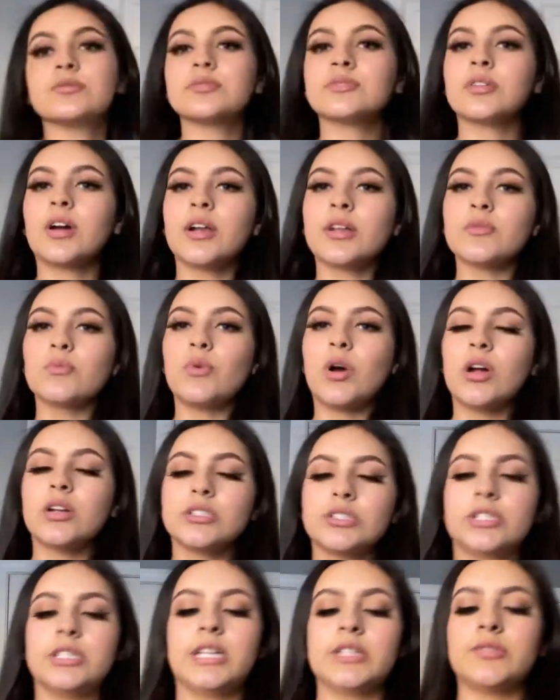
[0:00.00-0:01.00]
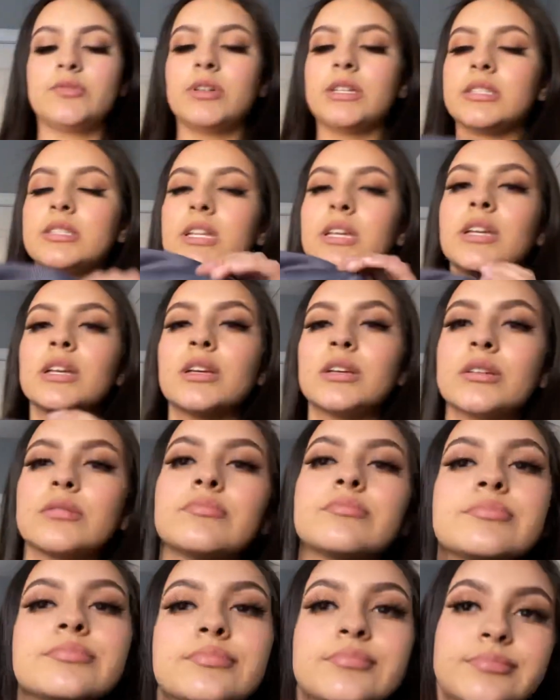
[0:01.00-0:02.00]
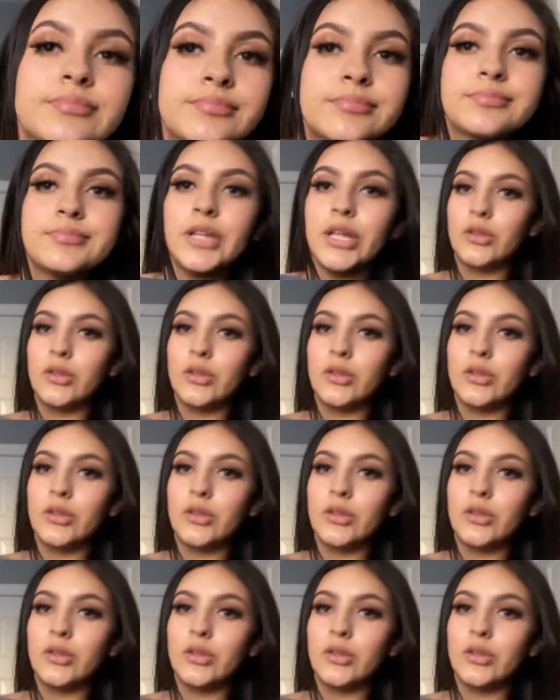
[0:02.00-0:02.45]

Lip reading: got it washed, that's why it's like not